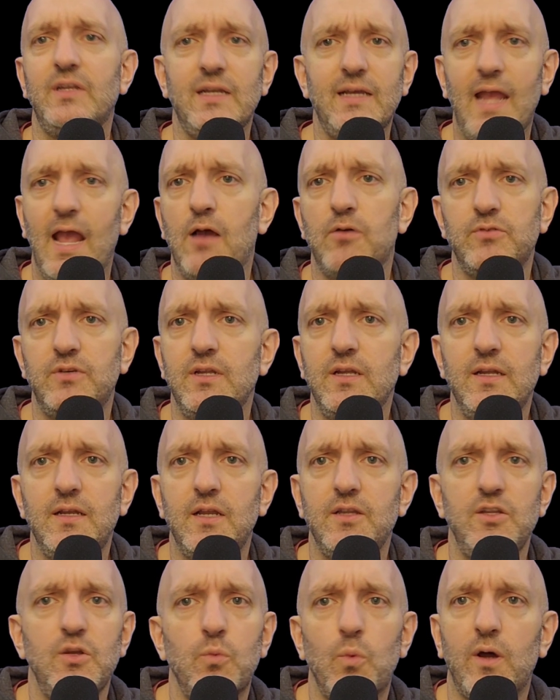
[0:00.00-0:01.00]
accounting
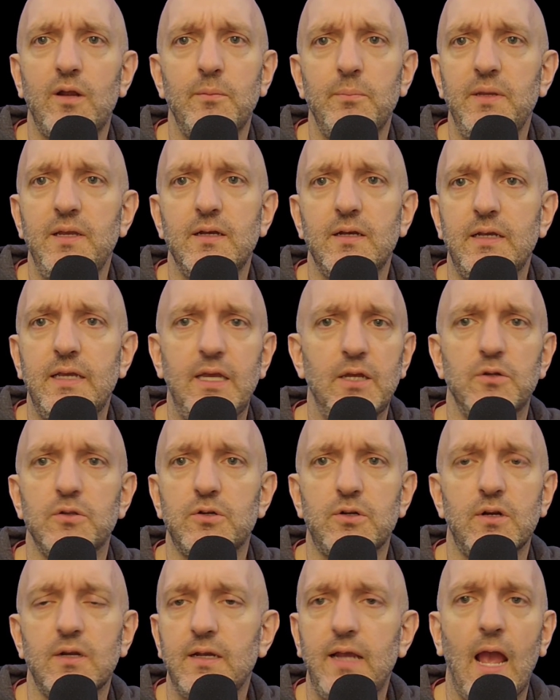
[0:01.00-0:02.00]
and you want to be a
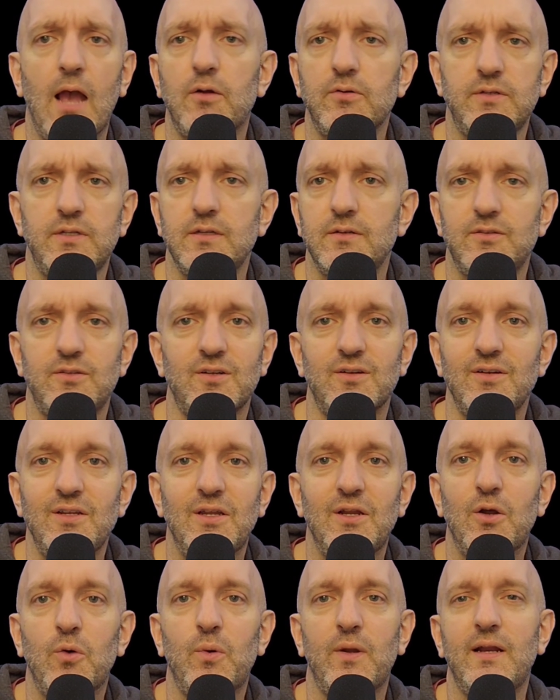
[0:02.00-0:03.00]
killer accountant, or,
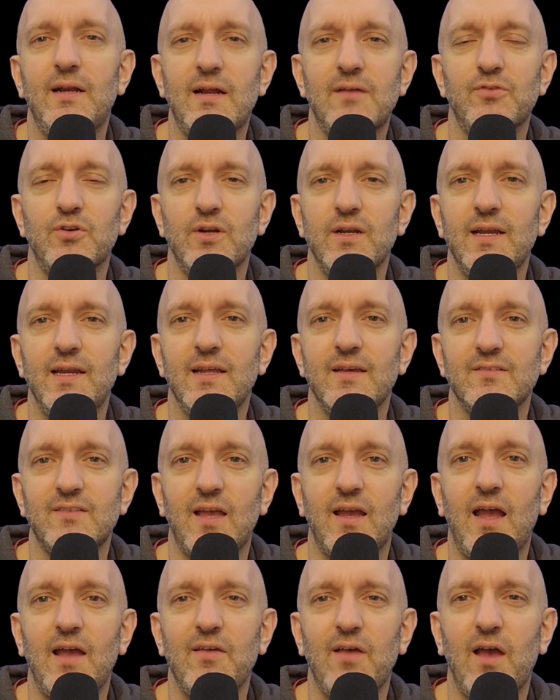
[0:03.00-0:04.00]
whatever it is.
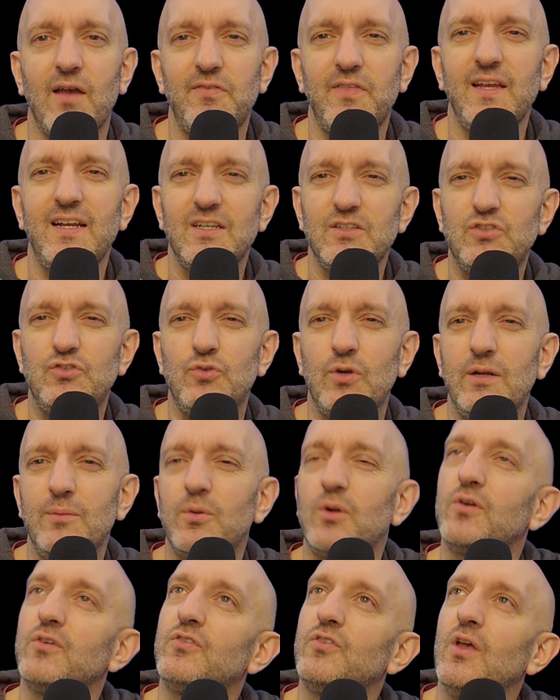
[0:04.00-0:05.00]
I think as
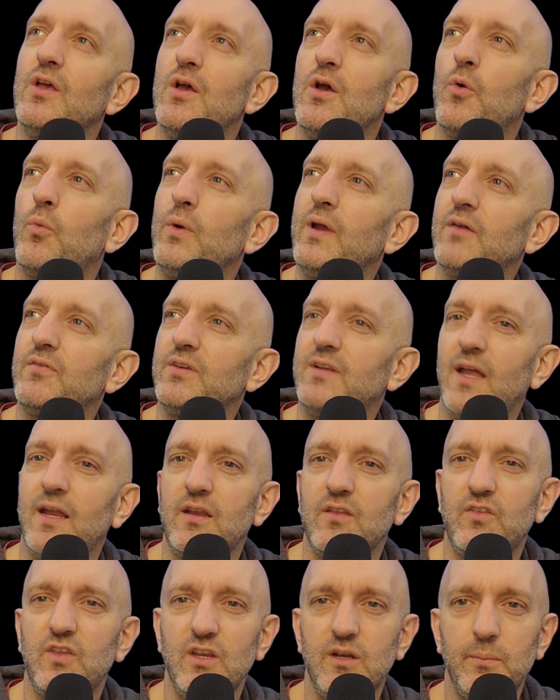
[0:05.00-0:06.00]
dreamers, we have a
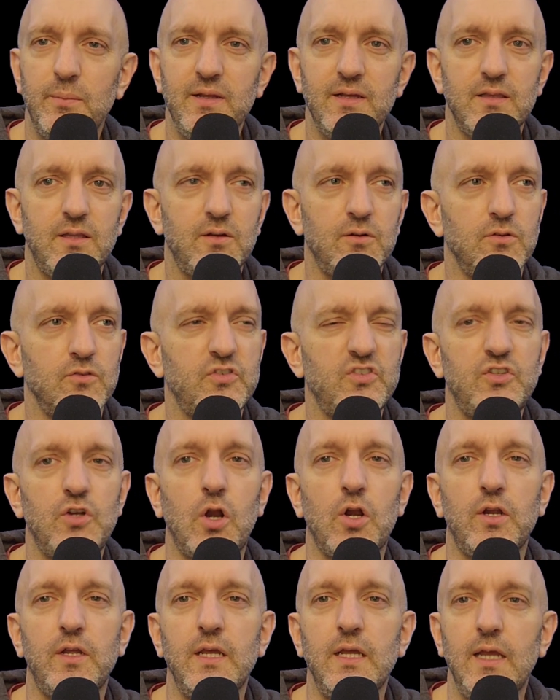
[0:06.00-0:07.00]
tendency to be a little
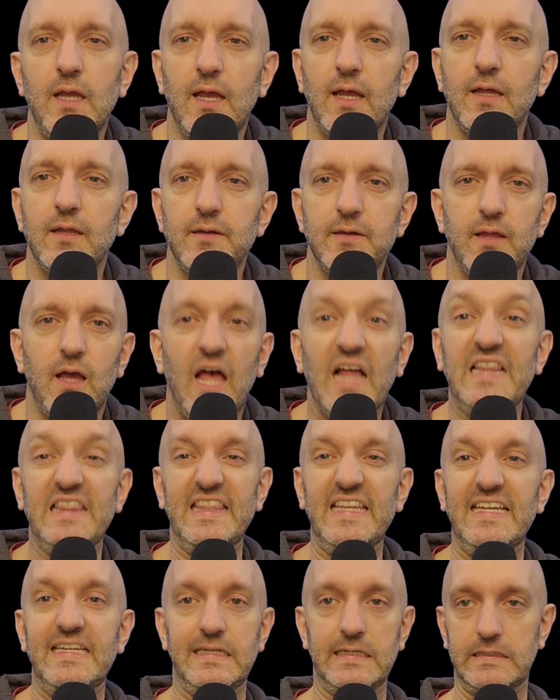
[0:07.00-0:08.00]
snarky and
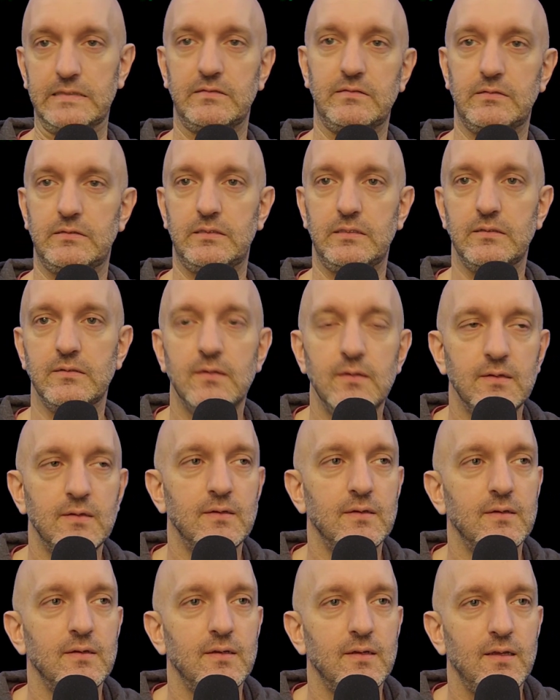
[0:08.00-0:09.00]
elitist.
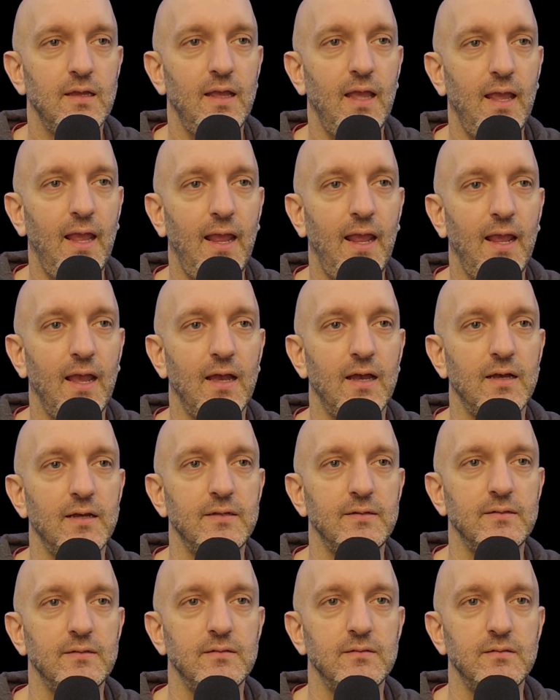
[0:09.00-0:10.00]

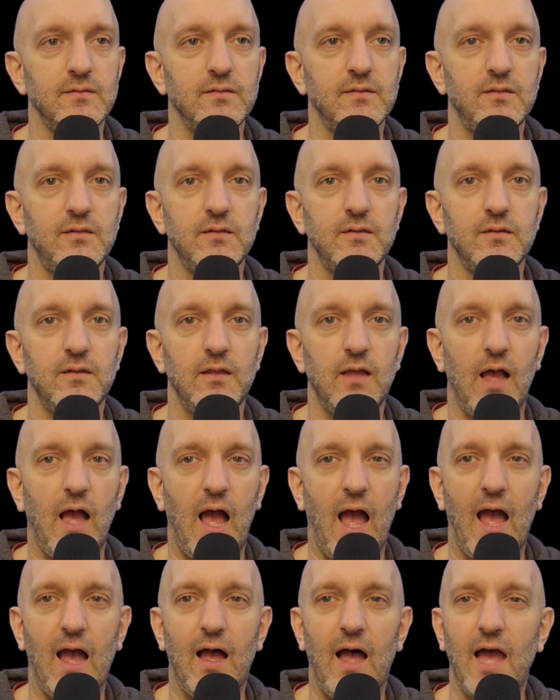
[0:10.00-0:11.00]
And
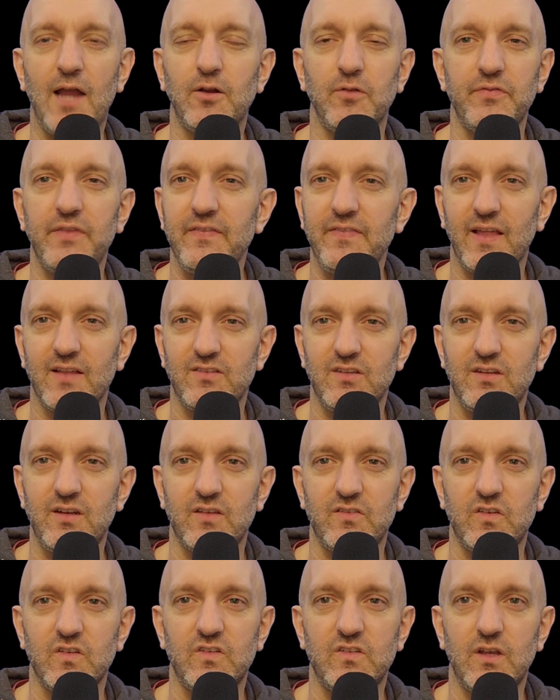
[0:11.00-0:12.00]
I don't think that's
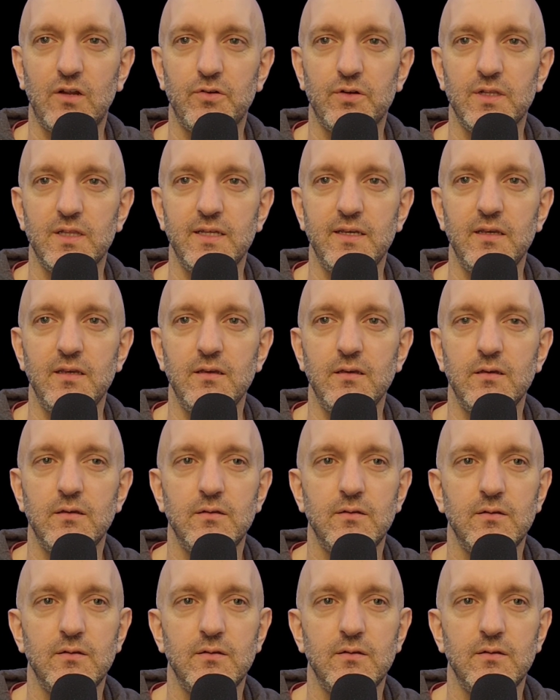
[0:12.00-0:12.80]
necessarily